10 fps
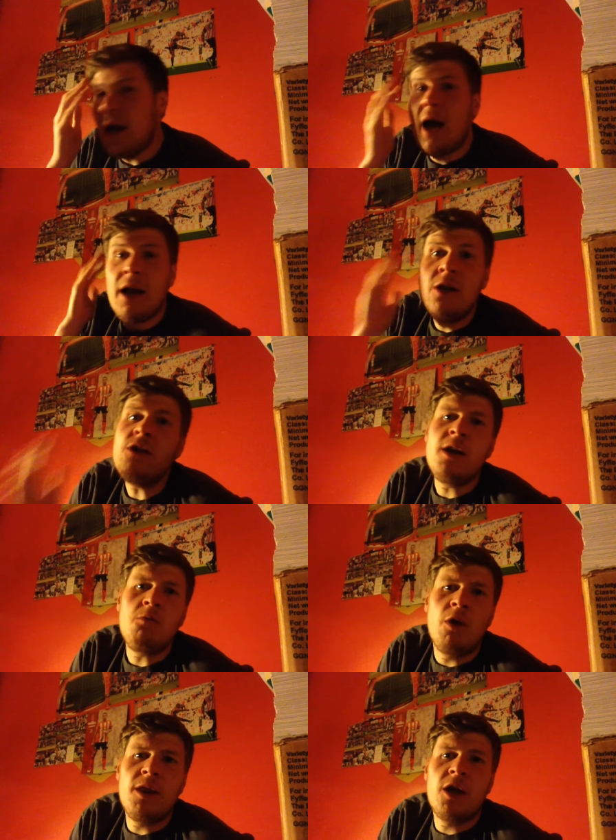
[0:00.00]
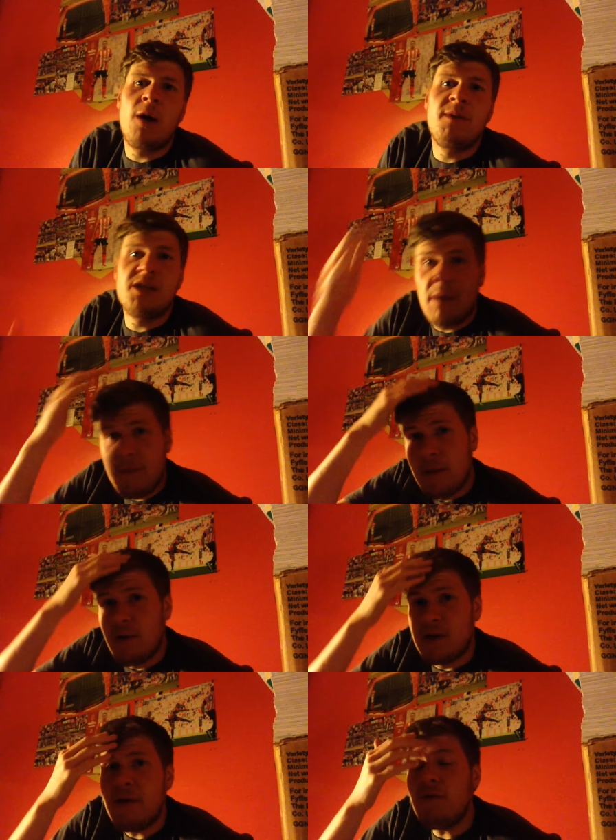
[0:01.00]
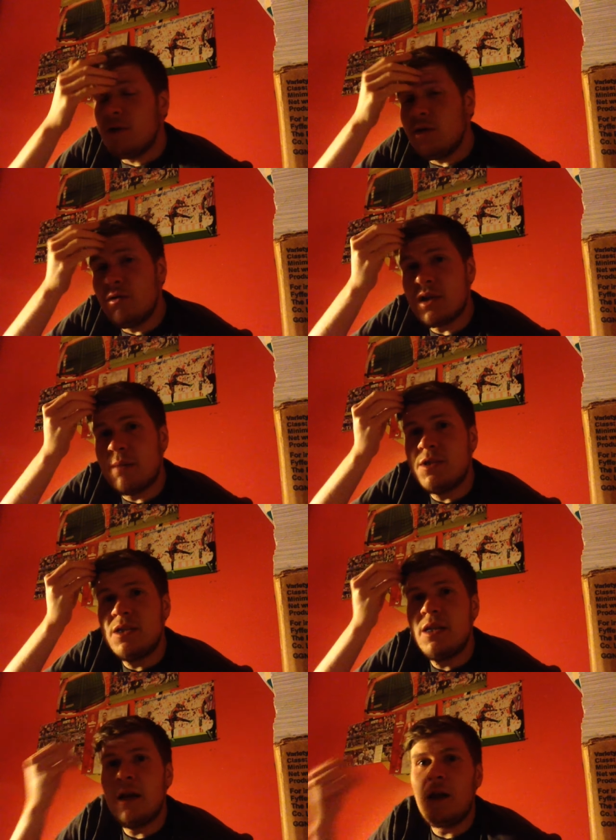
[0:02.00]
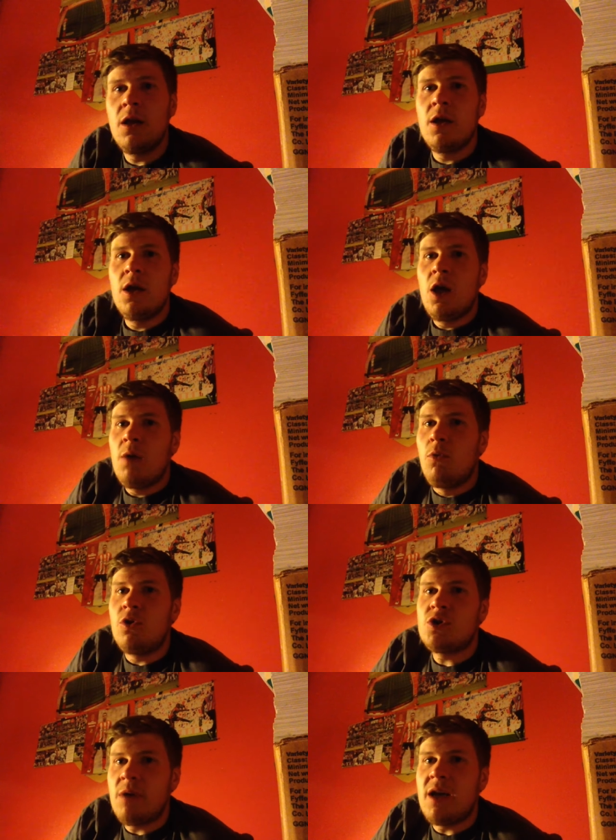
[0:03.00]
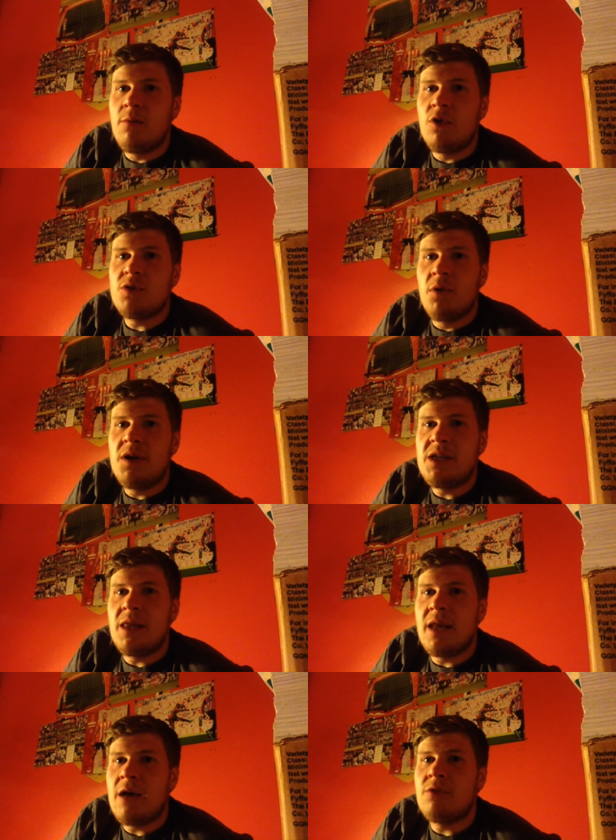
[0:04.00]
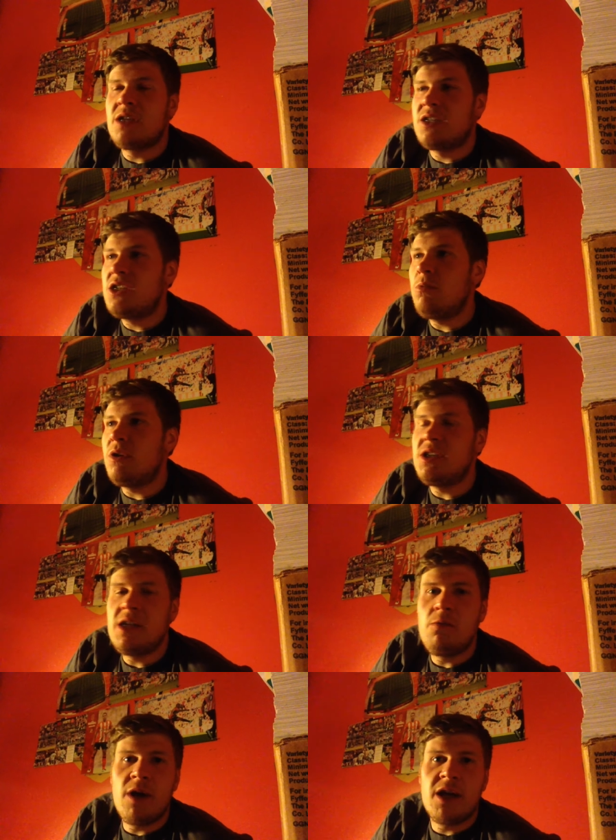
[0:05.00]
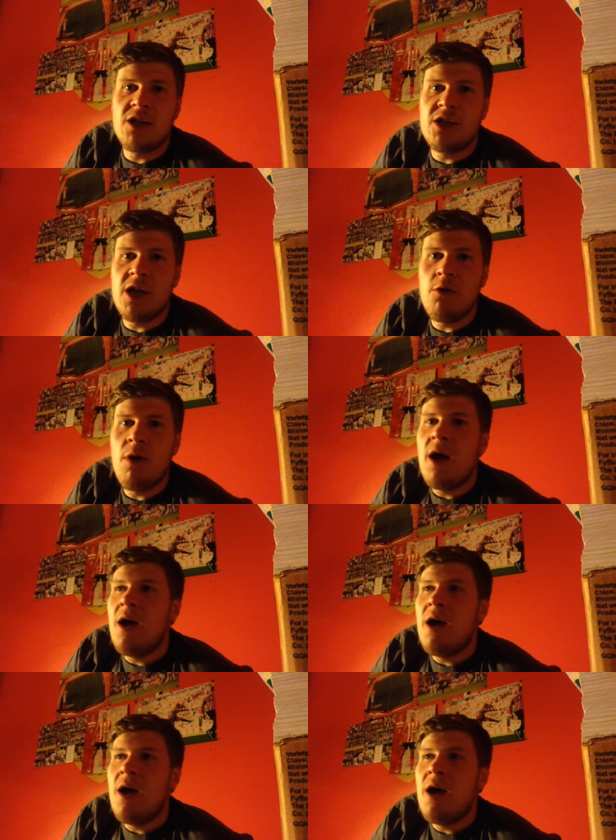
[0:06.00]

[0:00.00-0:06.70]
And looking at one of the comments made by Moyes, everyone knows I'm still more swaying towards Moyes in there now because I still want to see what he can do.